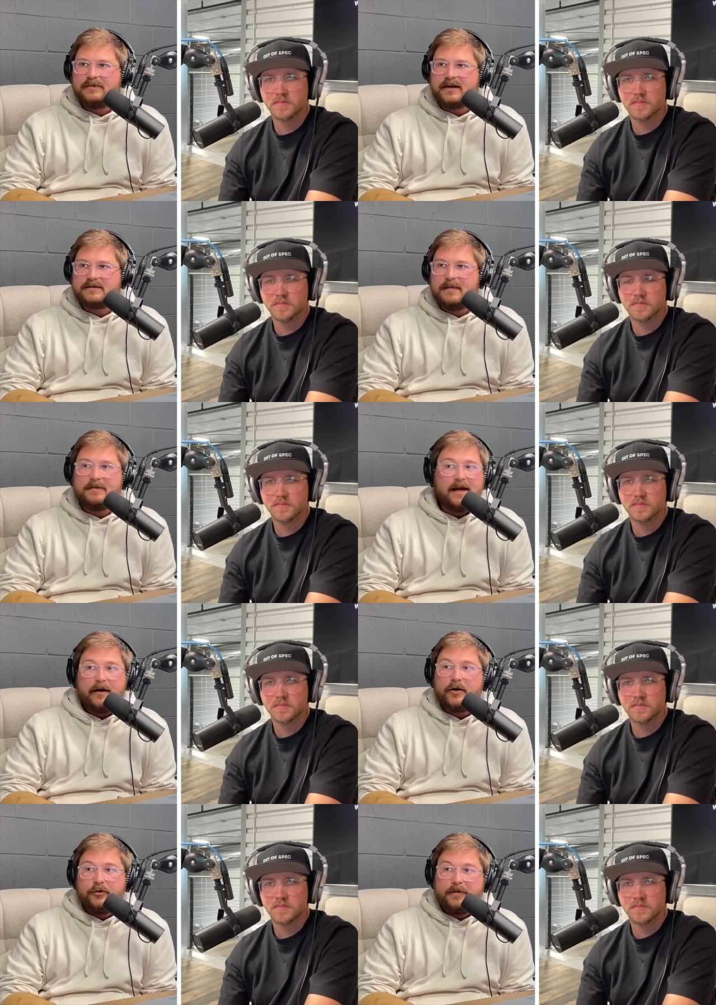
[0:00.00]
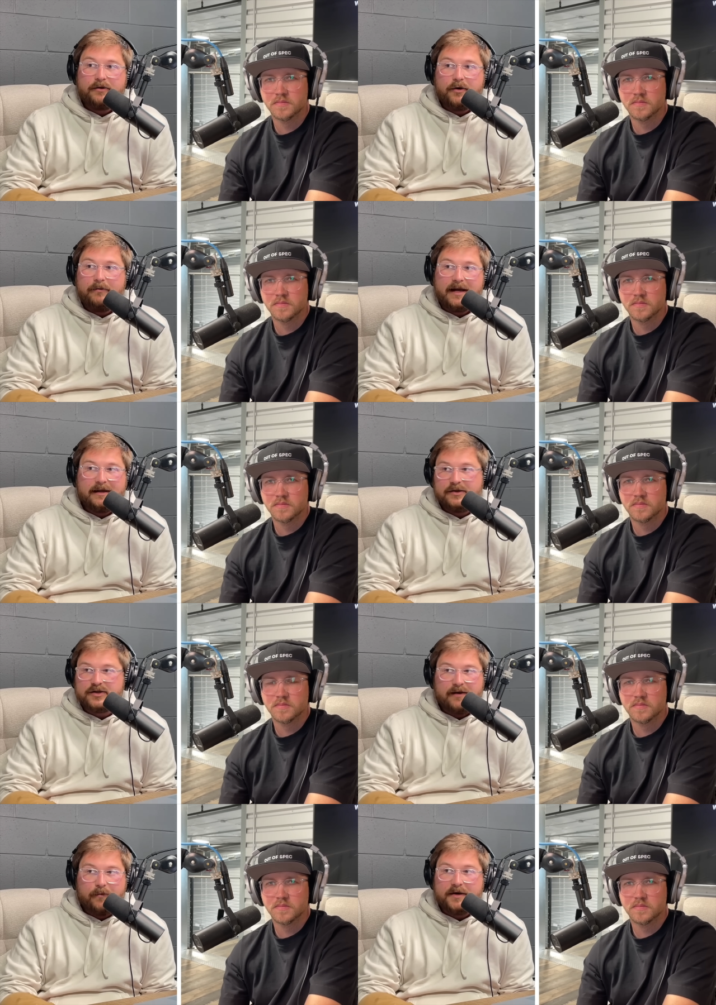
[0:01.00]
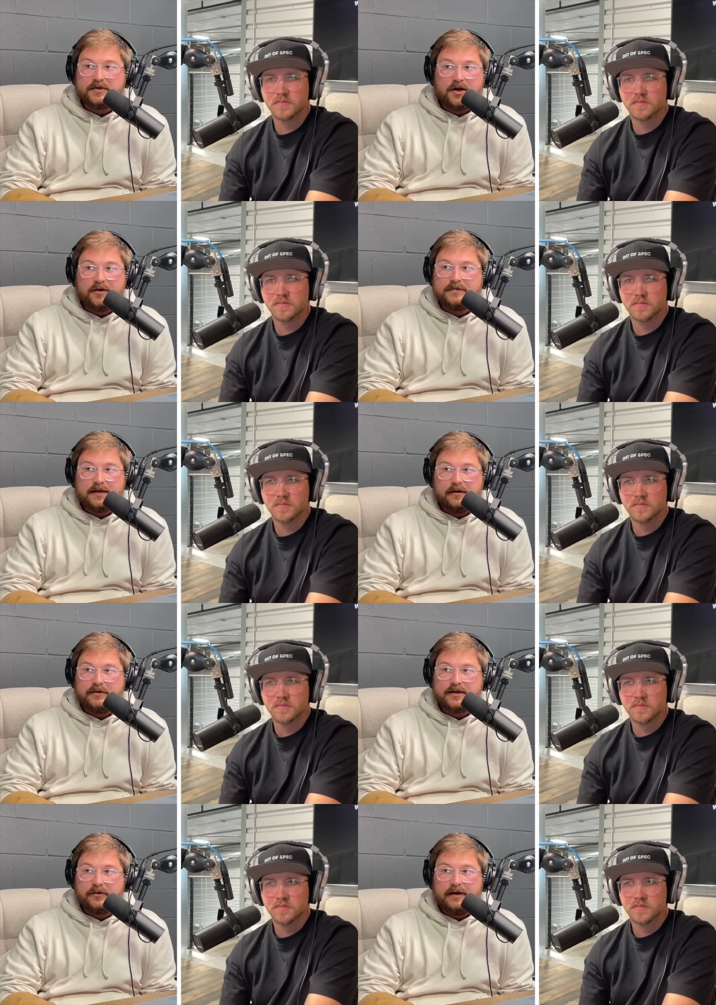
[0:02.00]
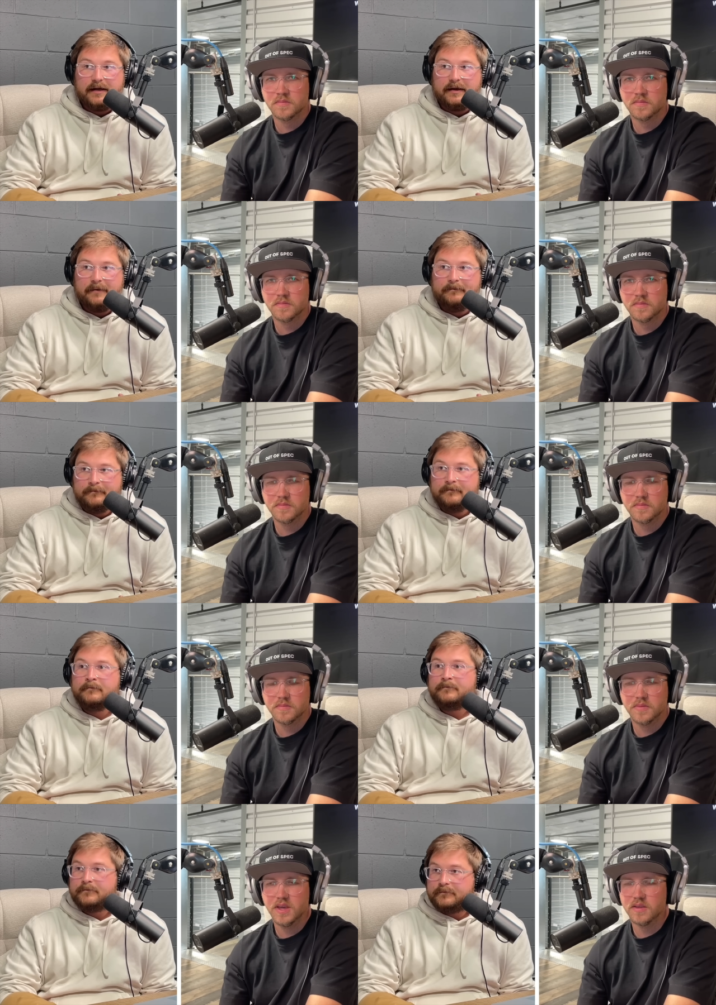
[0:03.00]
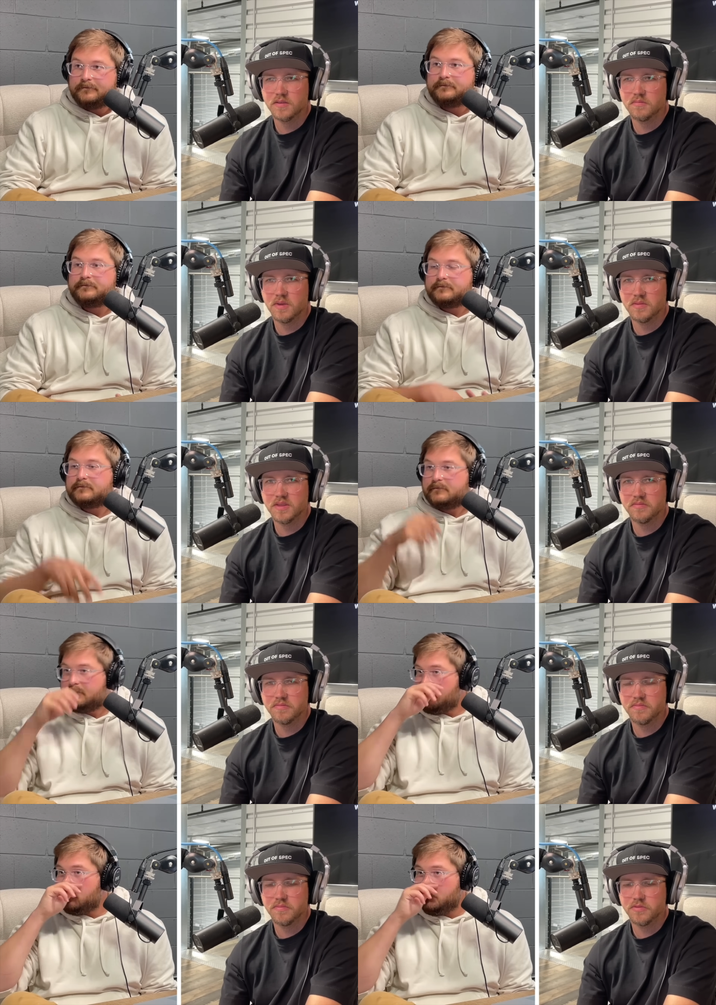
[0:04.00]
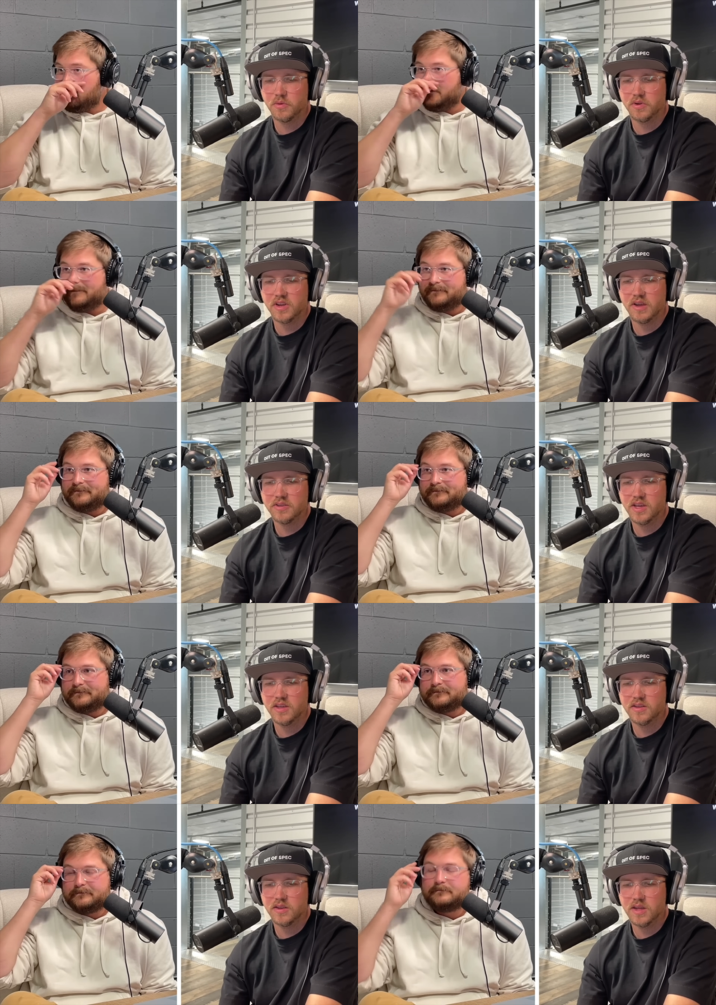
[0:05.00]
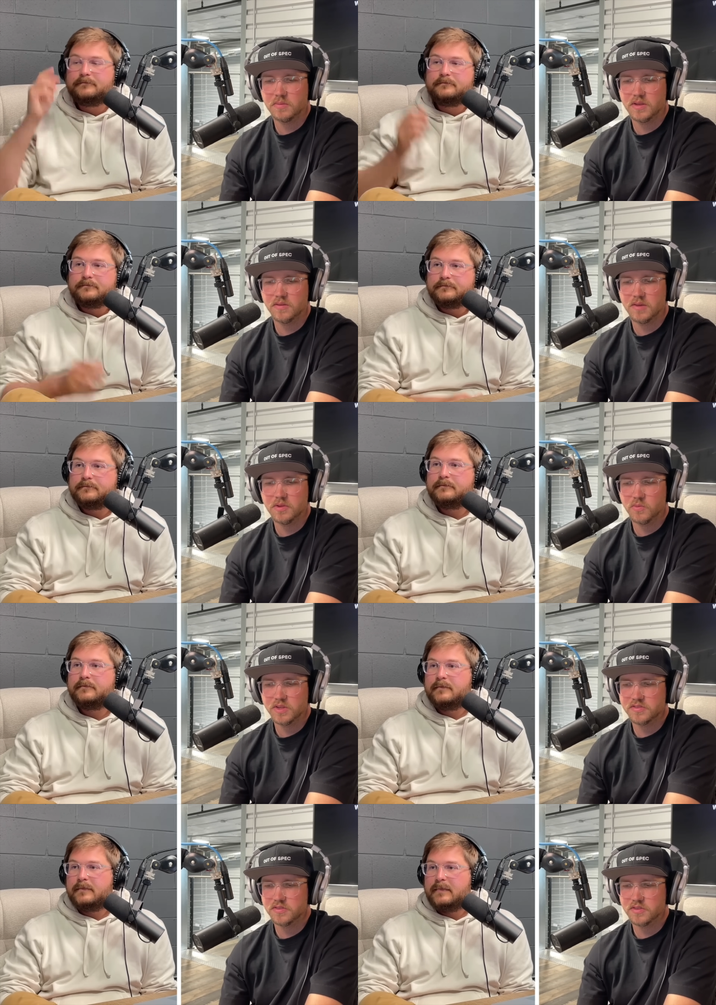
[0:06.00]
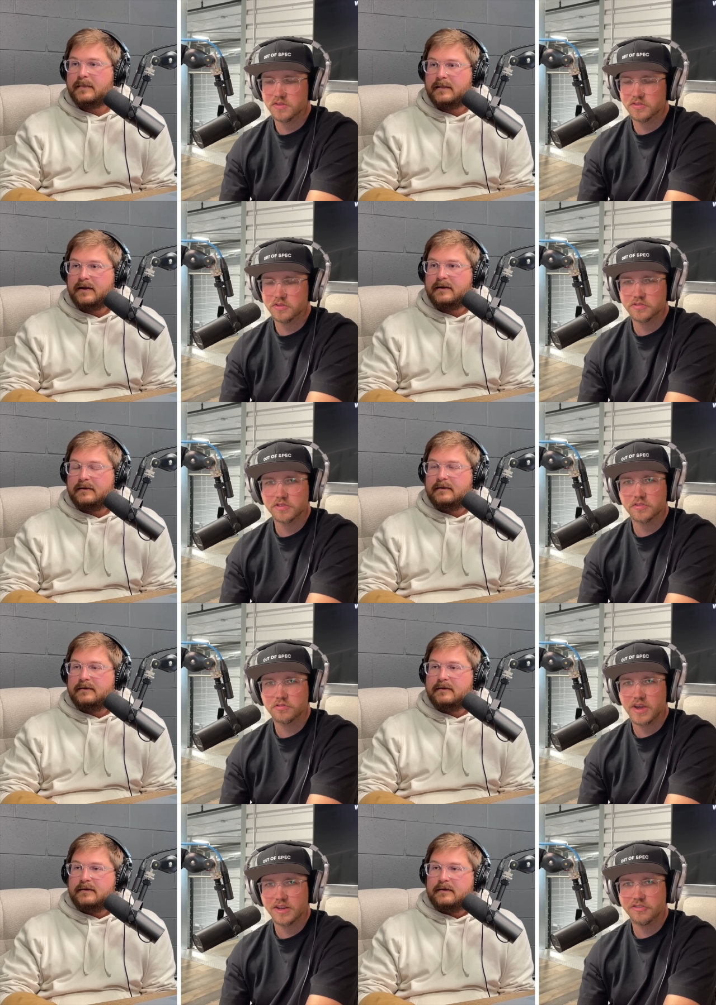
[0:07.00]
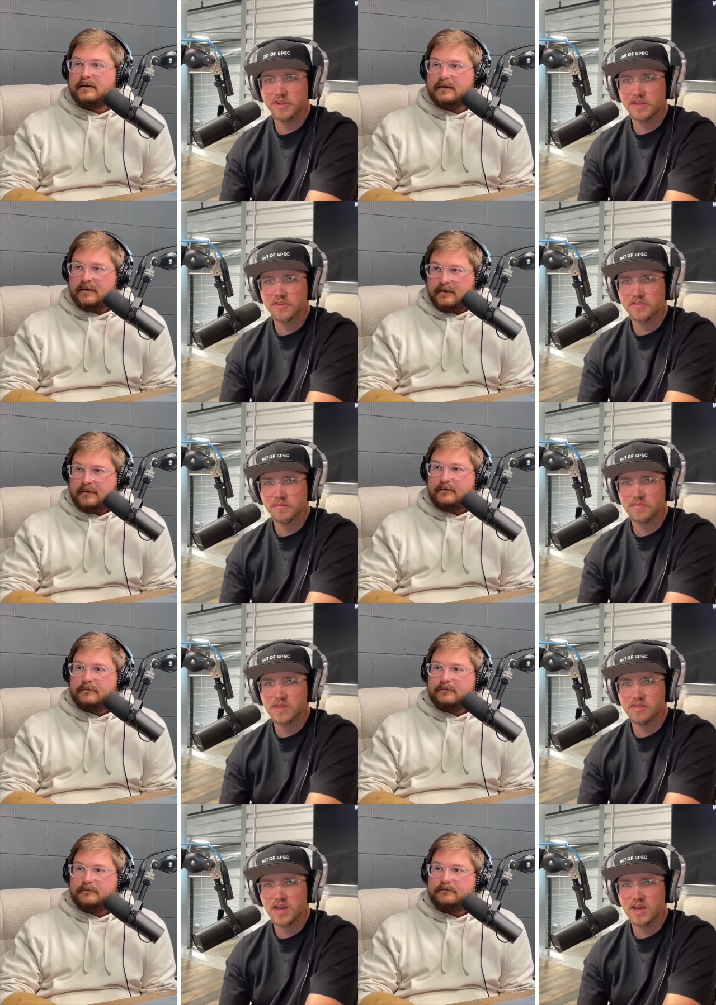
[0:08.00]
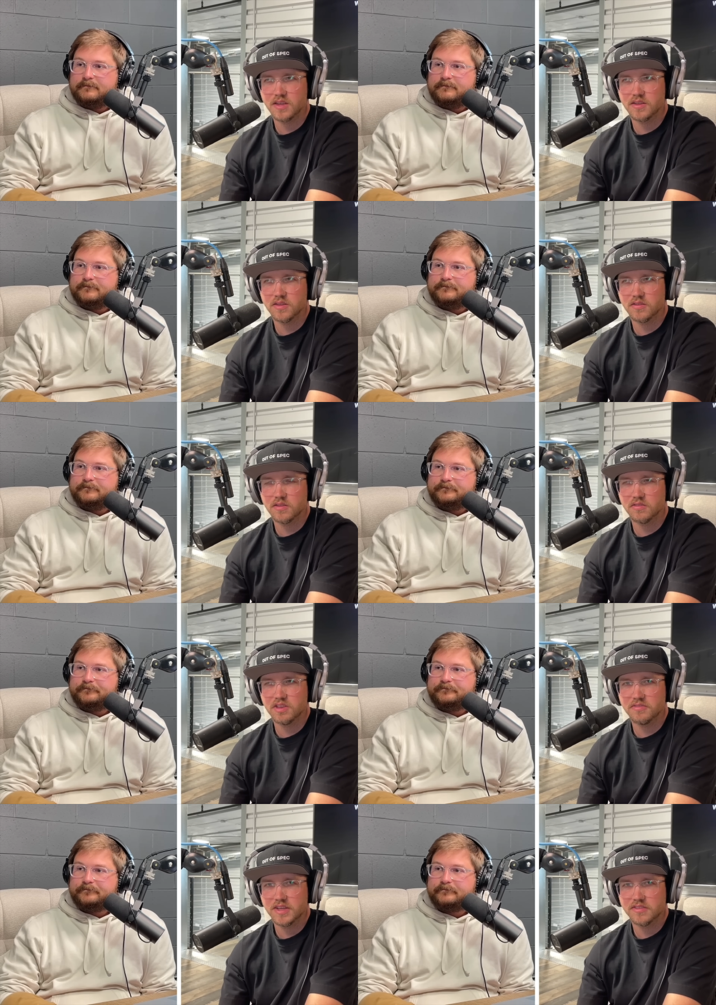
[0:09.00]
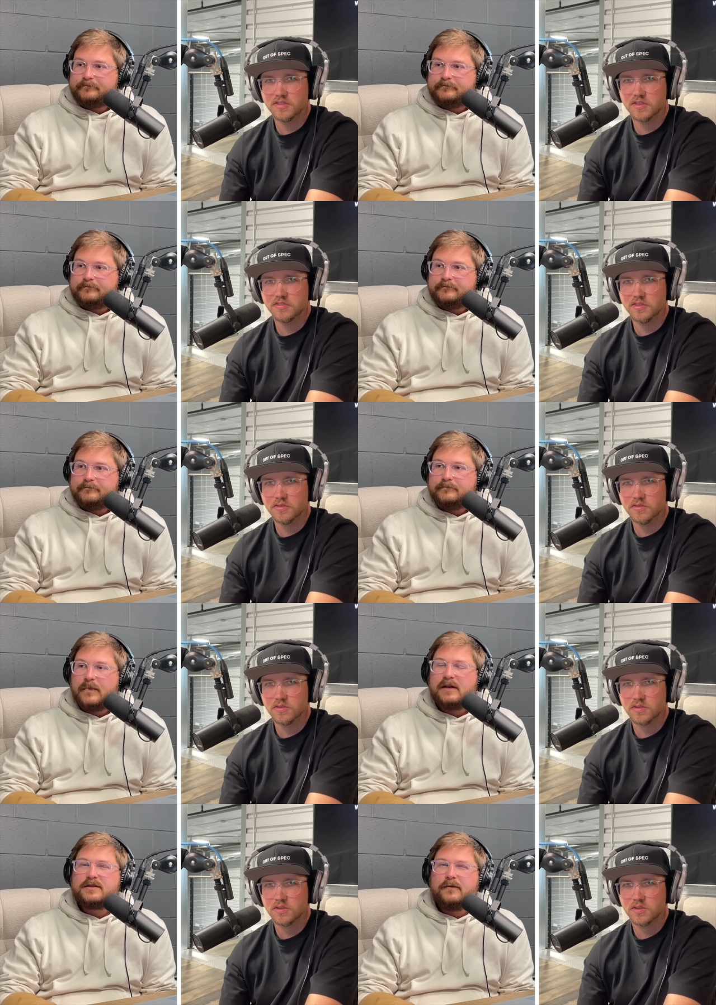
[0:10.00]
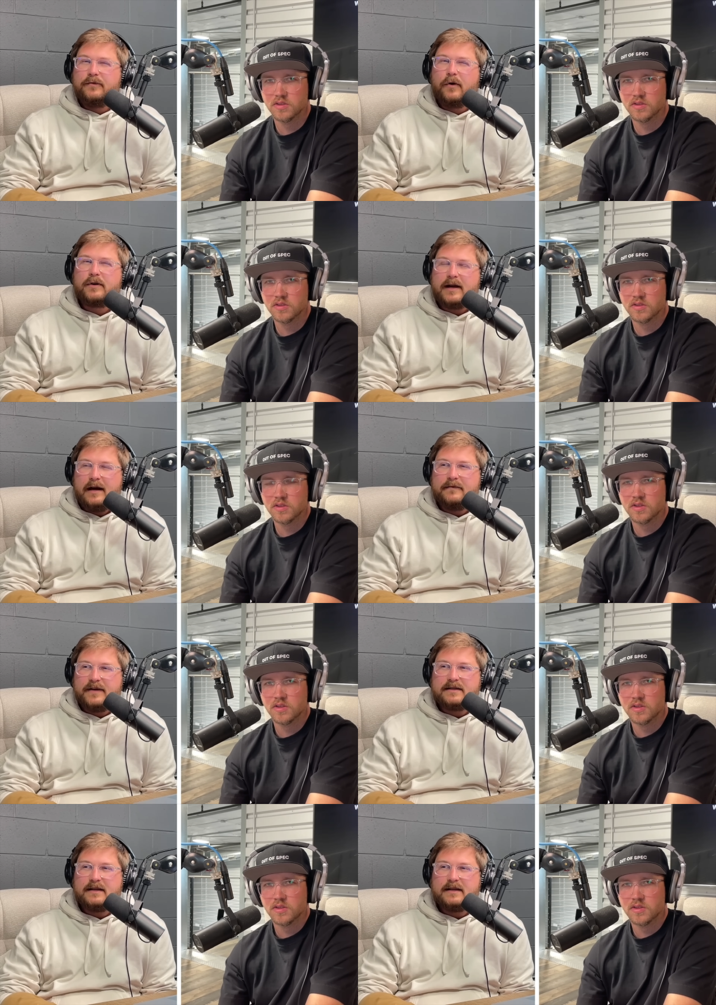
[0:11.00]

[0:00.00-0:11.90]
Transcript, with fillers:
Speaker 1: because maybe they are open to roaming and they just have weird terms and no one's agreeing to them. Yeah. Maybe they haven't sorted it out yet.
Speaker 2: Mm-hmm. I mean, I mean, what's is Lucid's strategy? Something that alleviates this too?
Speaker 1: So Ford kind of does